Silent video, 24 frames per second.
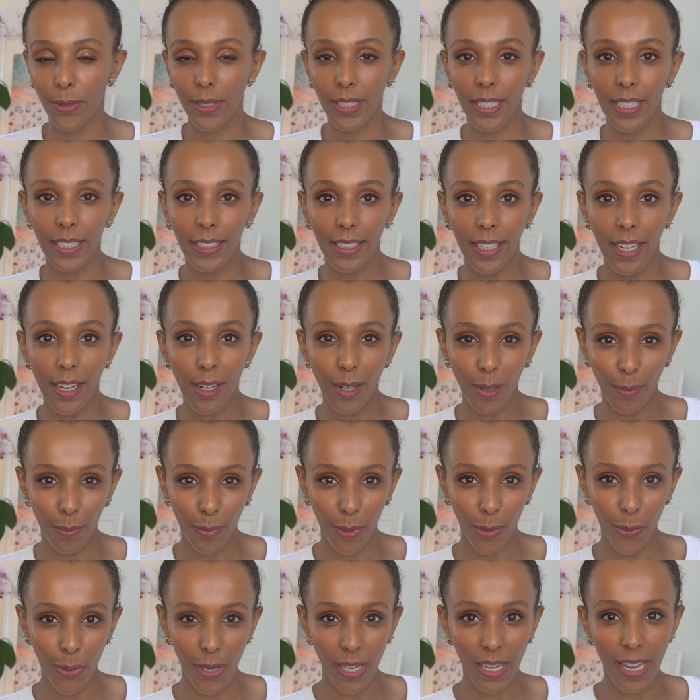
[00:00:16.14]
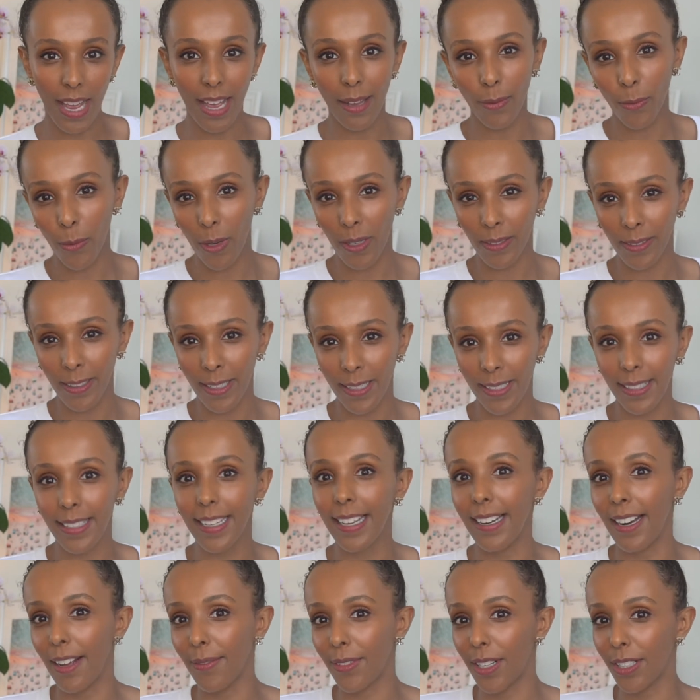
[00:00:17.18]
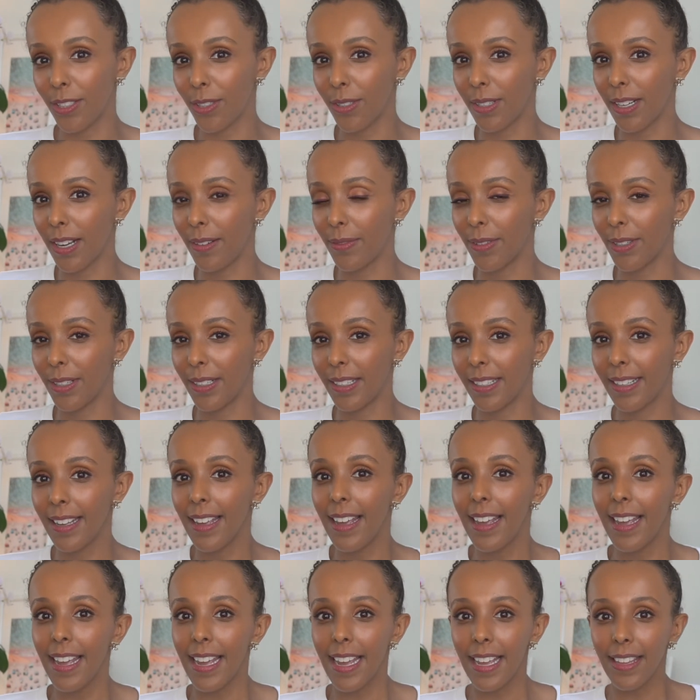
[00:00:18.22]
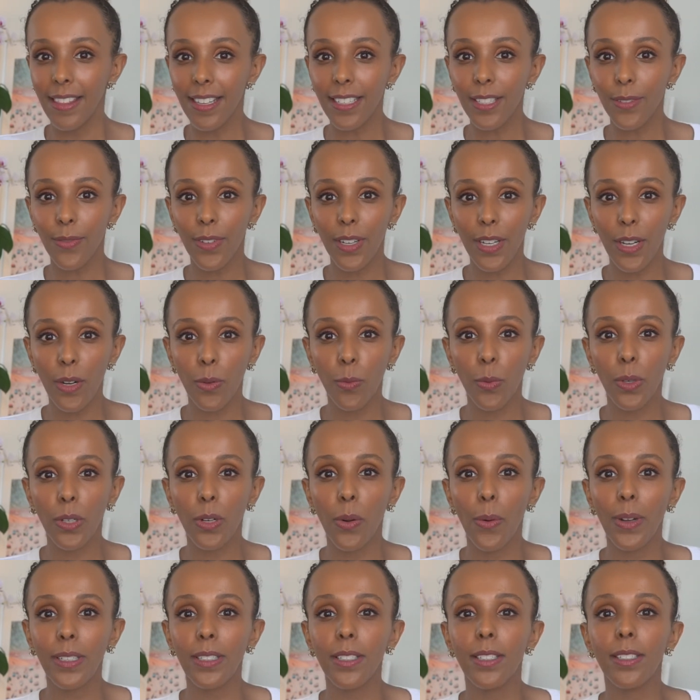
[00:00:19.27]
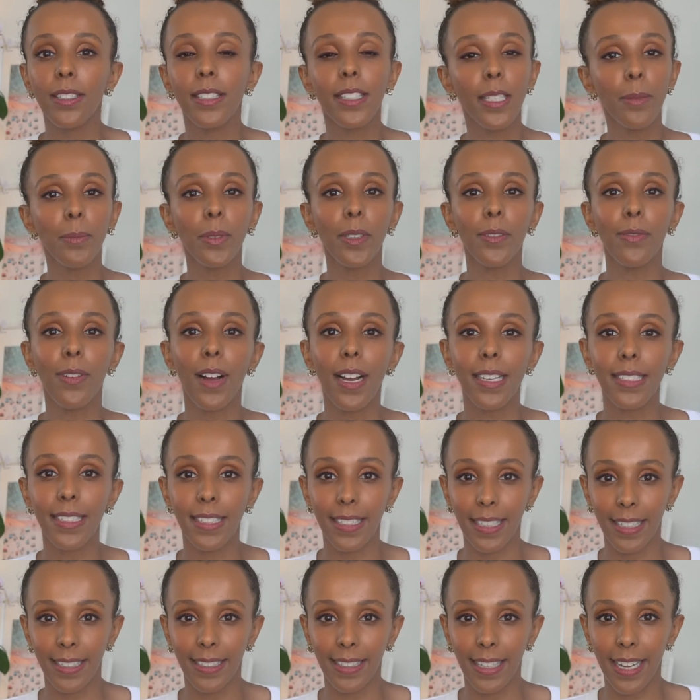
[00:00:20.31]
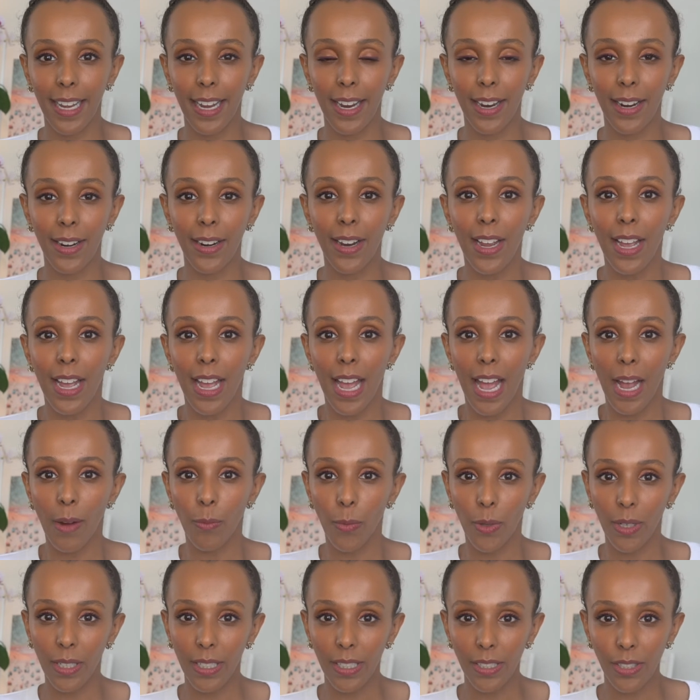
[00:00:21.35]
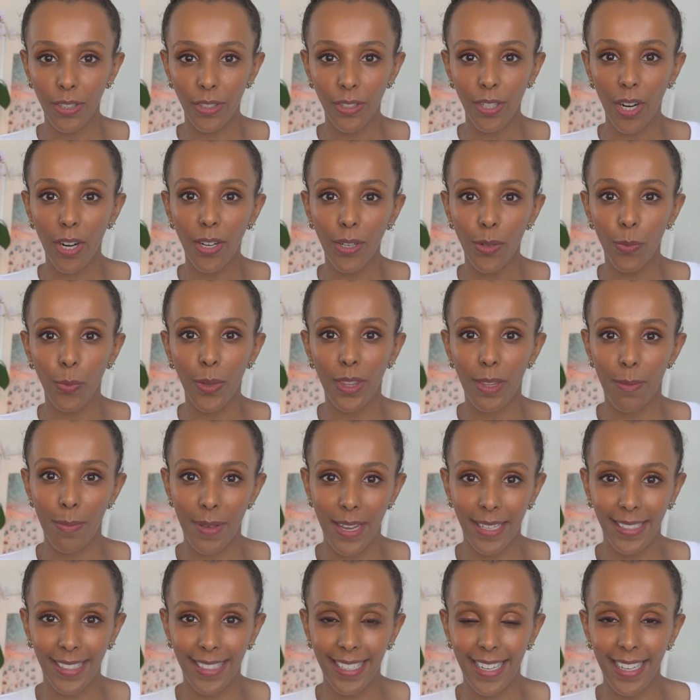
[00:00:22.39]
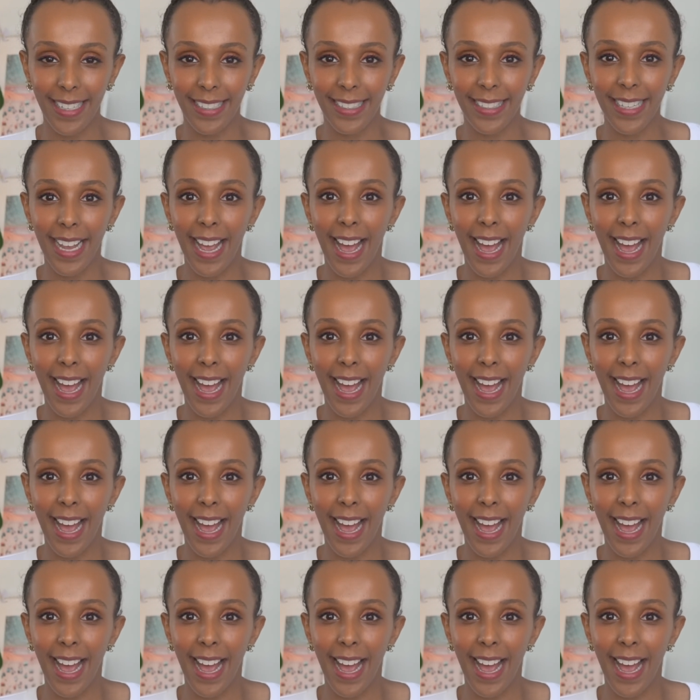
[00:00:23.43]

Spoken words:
skincare, beauty, and wellness, and I've got you covered. In this video, we're going to simplify skincare and we're gonna start with the basics.